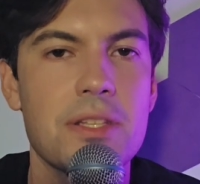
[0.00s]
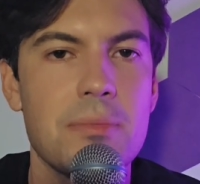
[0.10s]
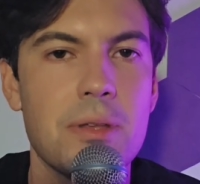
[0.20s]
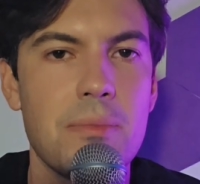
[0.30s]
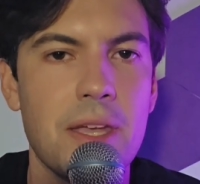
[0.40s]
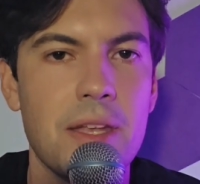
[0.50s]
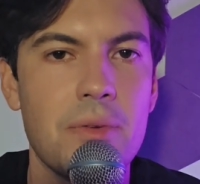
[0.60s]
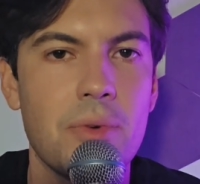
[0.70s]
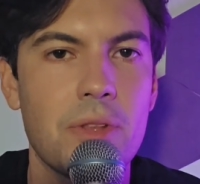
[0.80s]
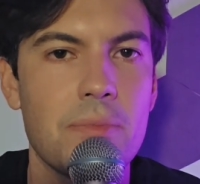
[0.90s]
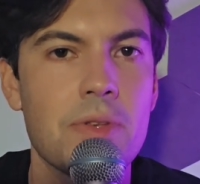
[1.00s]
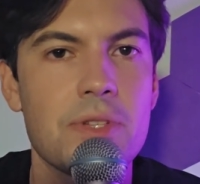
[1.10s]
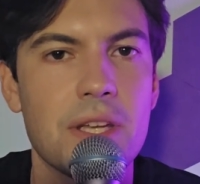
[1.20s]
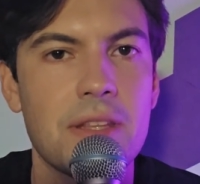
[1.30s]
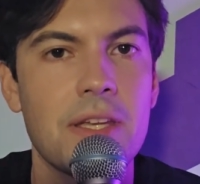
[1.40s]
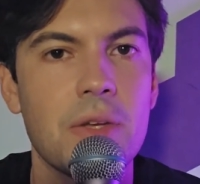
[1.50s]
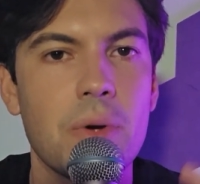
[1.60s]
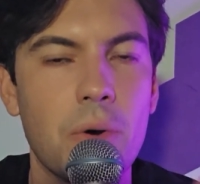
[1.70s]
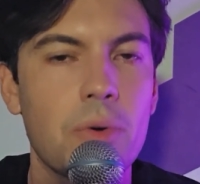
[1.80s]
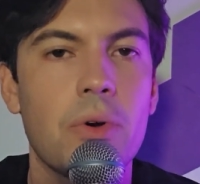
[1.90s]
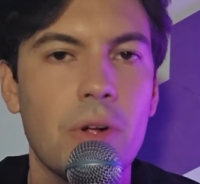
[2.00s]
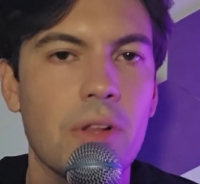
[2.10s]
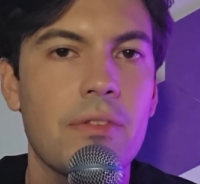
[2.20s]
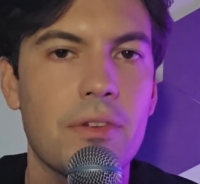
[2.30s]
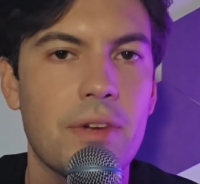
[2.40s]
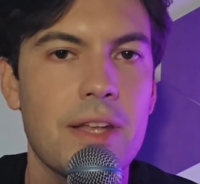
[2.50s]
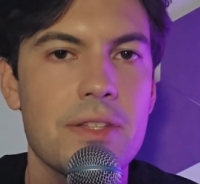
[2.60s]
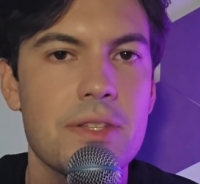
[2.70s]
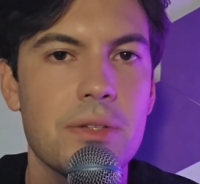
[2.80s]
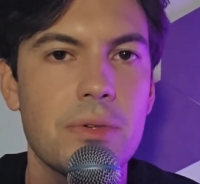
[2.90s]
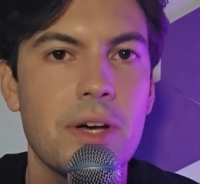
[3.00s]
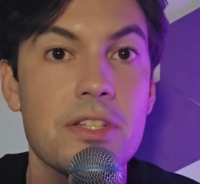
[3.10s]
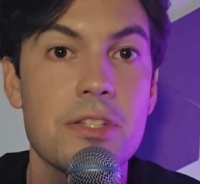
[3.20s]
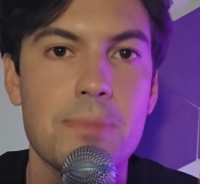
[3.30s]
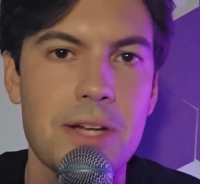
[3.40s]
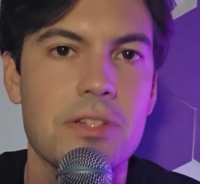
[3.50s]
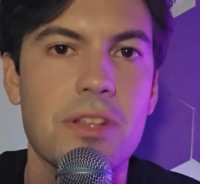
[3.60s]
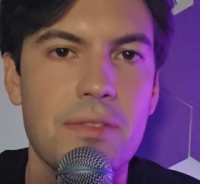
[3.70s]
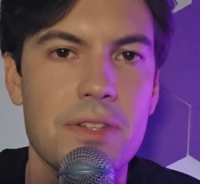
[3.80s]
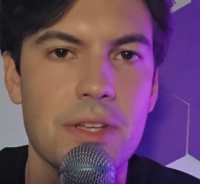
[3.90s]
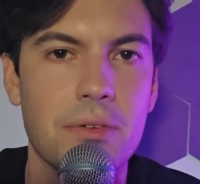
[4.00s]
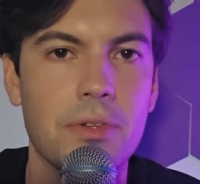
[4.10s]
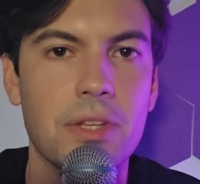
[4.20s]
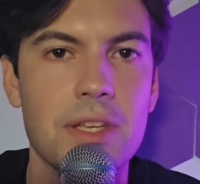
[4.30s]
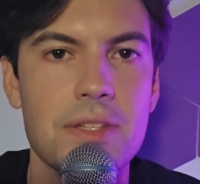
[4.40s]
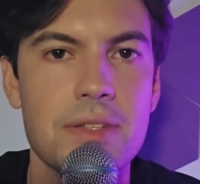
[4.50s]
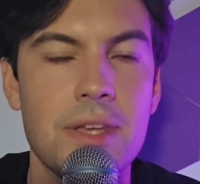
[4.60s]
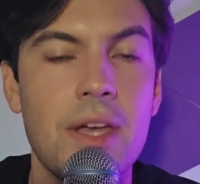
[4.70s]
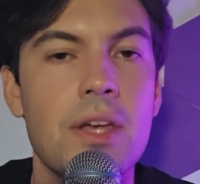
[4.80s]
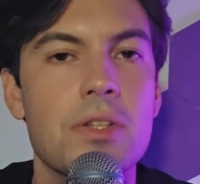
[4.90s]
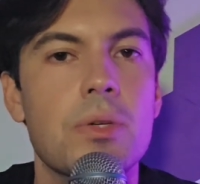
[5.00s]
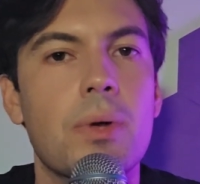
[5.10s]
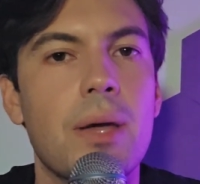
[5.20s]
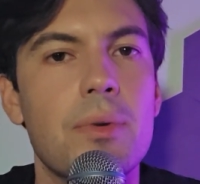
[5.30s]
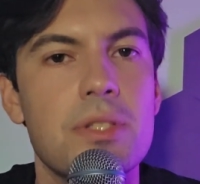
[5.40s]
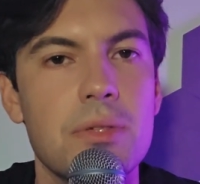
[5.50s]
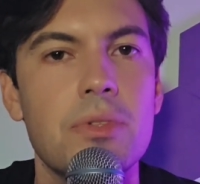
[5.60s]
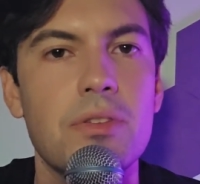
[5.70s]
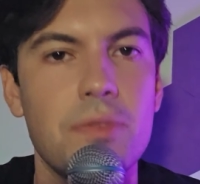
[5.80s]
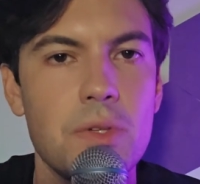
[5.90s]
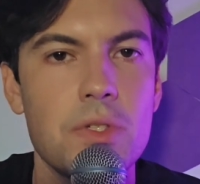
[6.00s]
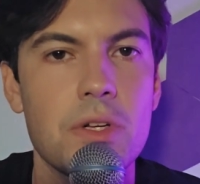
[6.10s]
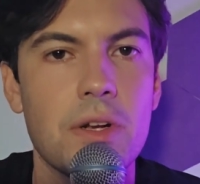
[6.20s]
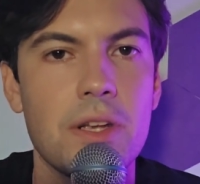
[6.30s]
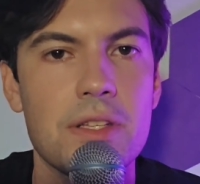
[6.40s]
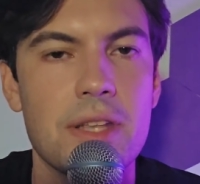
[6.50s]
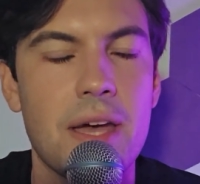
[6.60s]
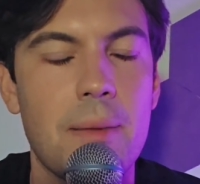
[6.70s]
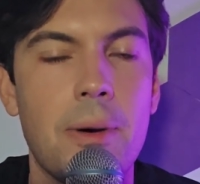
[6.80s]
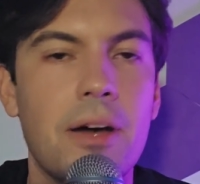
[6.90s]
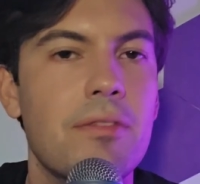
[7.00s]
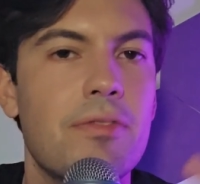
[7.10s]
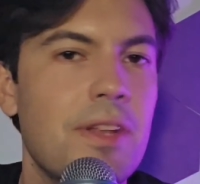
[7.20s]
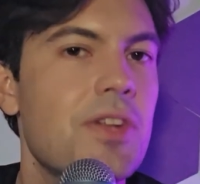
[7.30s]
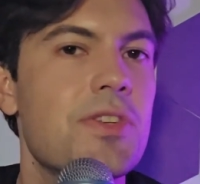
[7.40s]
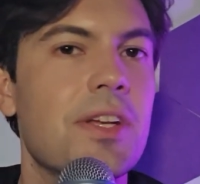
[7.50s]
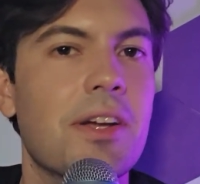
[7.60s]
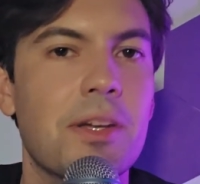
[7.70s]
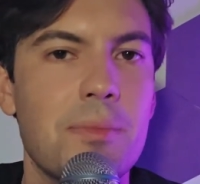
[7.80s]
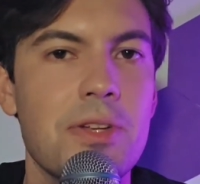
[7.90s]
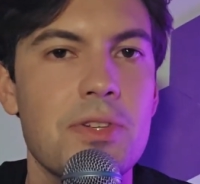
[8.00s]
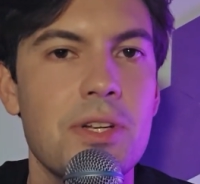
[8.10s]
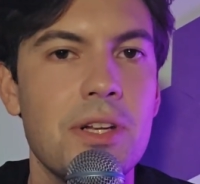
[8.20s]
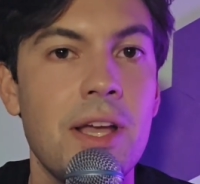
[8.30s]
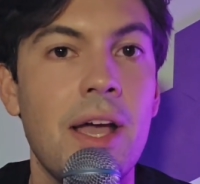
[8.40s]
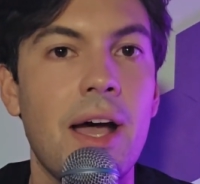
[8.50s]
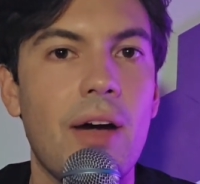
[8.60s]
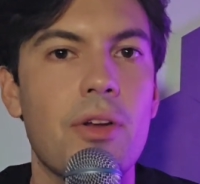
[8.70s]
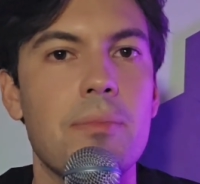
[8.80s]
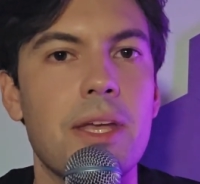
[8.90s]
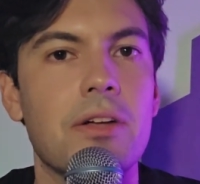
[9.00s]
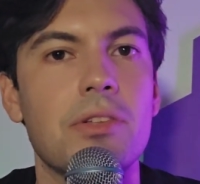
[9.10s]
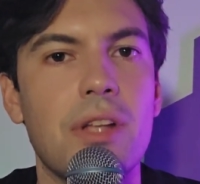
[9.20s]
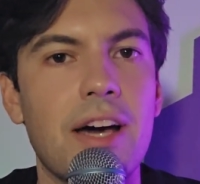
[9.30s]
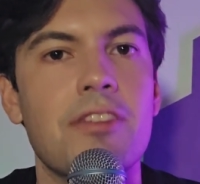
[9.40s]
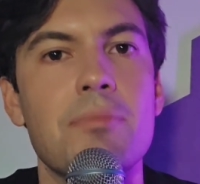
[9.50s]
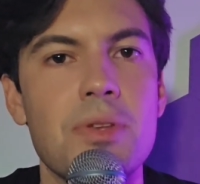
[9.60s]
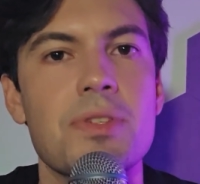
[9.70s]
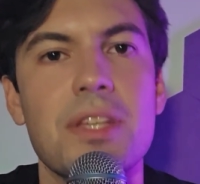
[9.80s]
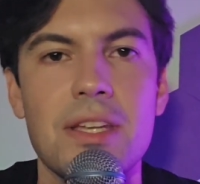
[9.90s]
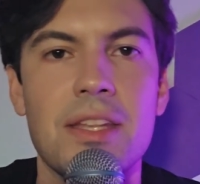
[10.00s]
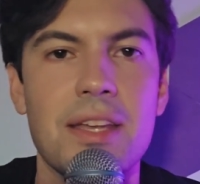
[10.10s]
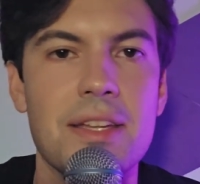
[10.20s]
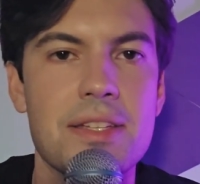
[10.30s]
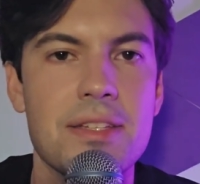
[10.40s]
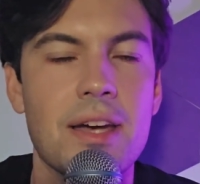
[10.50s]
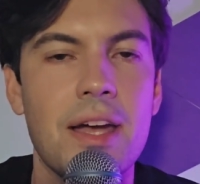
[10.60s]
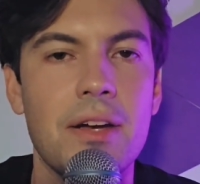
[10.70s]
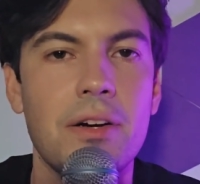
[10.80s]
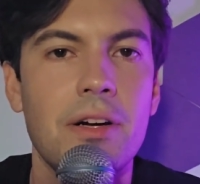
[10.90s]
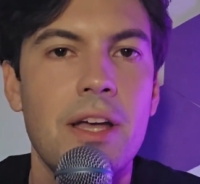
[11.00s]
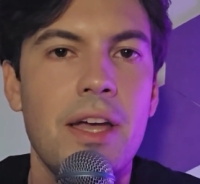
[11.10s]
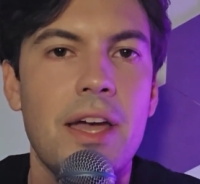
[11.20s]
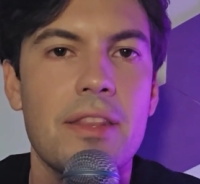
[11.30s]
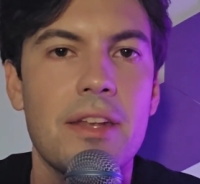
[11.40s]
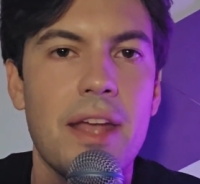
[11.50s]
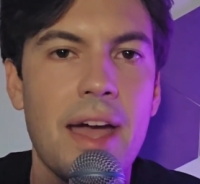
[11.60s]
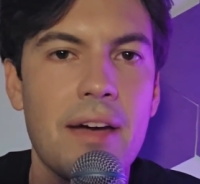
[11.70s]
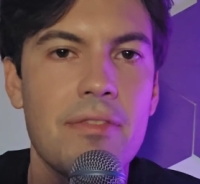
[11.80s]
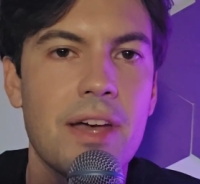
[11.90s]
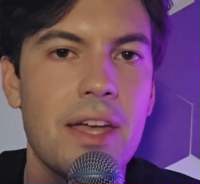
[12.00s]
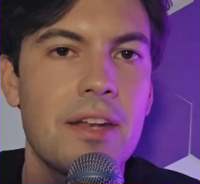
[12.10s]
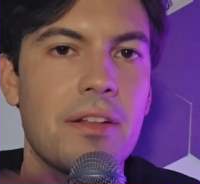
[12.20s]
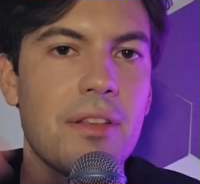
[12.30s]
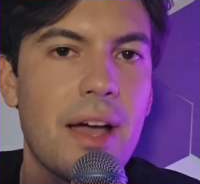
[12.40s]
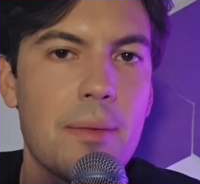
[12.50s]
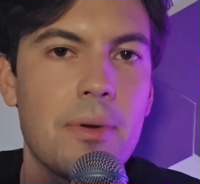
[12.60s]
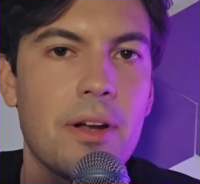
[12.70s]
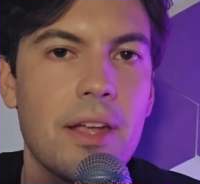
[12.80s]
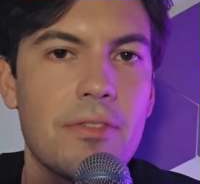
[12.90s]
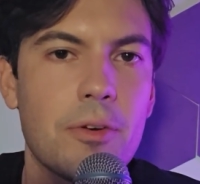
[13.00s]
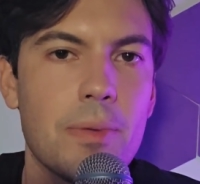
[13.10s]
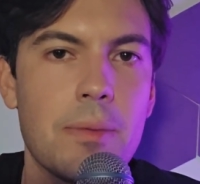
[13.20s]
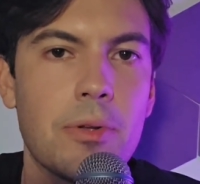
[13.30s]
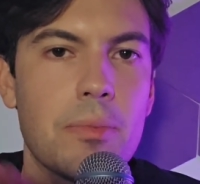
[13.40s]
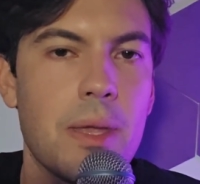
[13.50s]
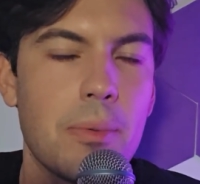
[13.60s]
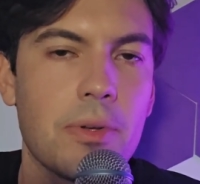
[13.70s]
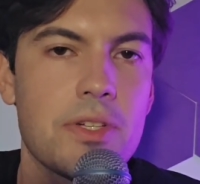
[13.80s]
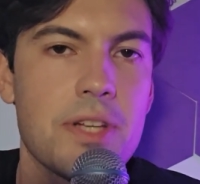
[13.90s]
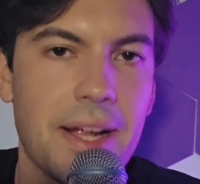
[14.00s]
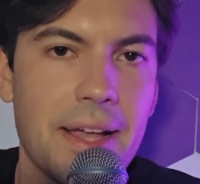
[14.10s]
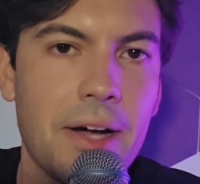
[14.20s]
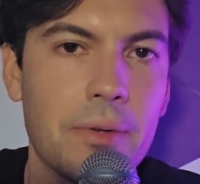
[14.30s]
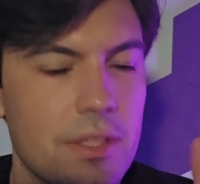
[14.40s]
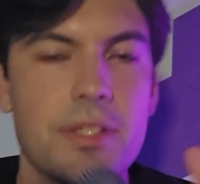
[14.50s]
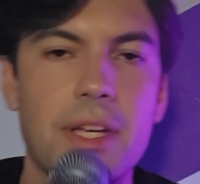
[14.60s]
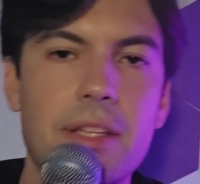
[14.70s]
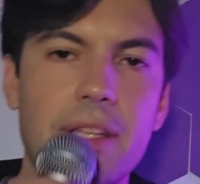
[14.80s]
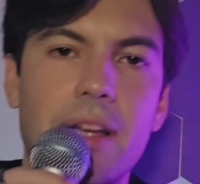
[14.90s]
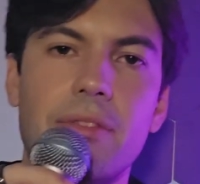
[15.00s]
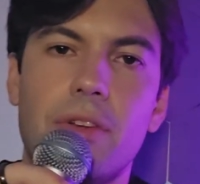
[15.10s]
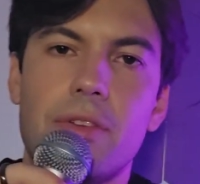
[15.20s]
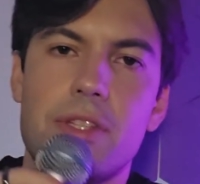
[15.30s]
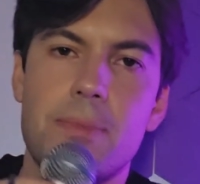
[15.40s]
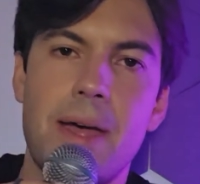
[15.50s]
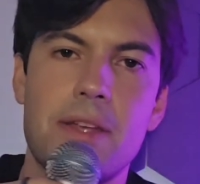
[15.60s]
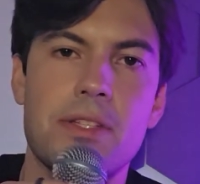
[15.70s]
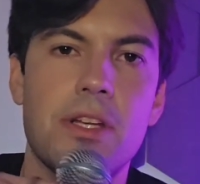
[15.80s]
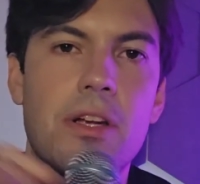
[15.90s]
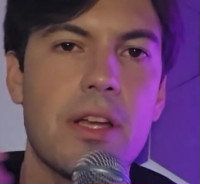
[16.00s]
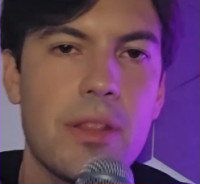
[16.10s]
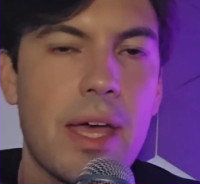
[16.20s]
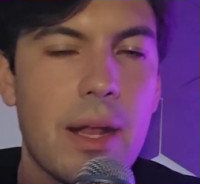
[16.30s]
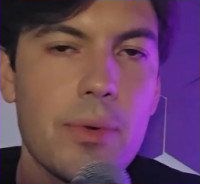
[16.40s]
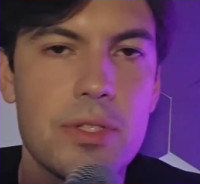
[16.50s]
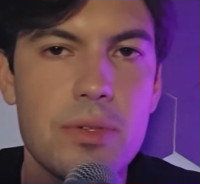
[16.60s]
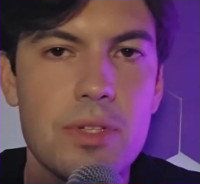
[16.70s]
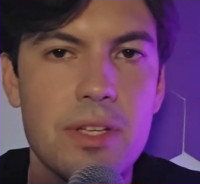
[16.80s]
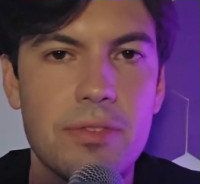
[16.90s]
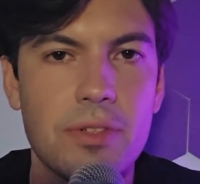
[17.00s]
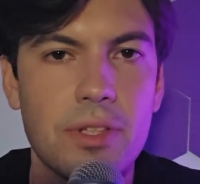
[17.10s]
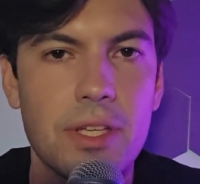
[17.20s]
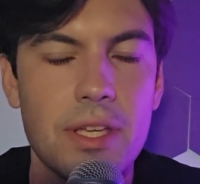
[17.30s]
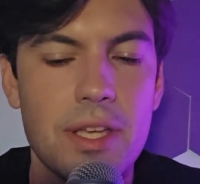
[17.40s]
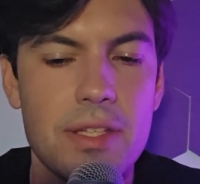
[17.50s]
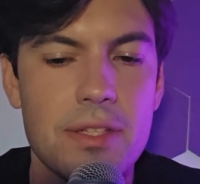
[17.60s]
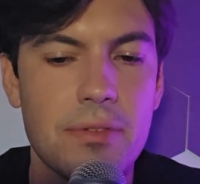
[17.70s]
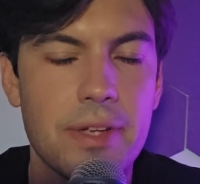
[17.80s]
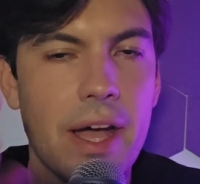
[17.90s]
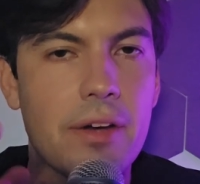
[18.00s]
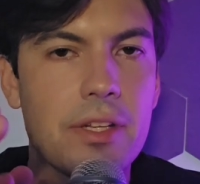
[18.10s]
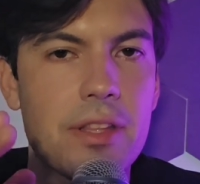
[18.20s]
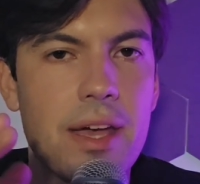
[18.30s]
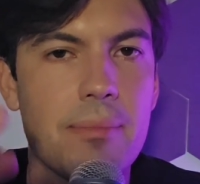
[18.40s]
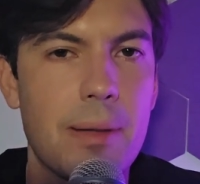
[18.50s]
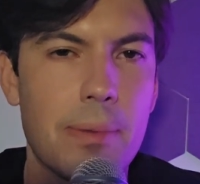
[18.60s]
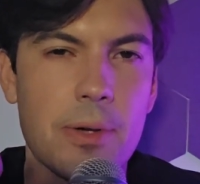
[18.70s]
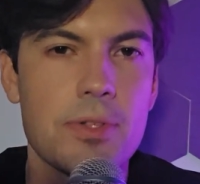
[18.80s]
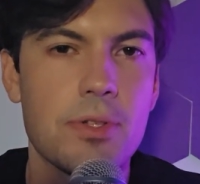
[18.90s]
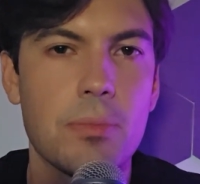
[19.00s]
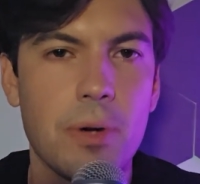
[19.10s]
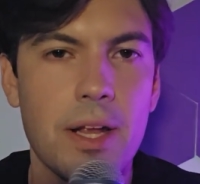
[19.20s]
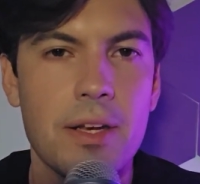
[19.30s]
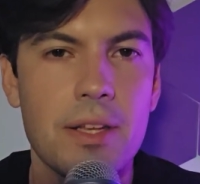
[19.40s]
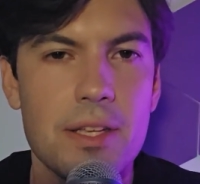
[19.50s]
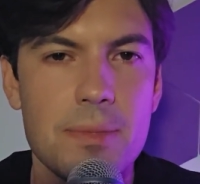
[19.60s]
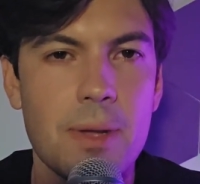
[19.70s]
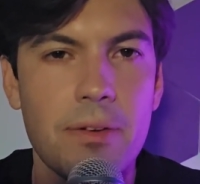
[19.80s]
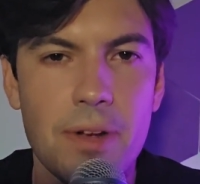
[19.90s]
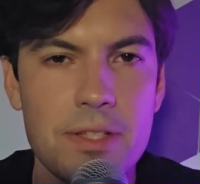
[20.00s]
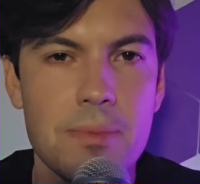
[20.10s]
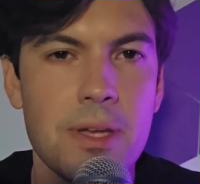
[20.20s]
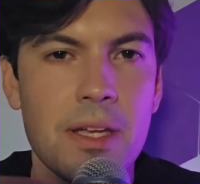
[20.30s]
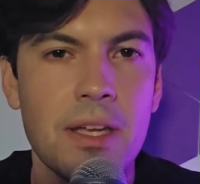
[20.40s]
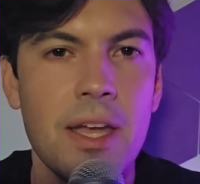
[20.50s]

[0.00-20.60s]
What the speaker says: to be made with music that you own all of the rights to, especially if it's unreleased. So what I would do in the future is that upon finishing a commission, I would make a lot of music in that style and then have that in a library for people to be able to check out. The second thing I've learned this past year and that I would do differently is the reality that my personal brand is my resume,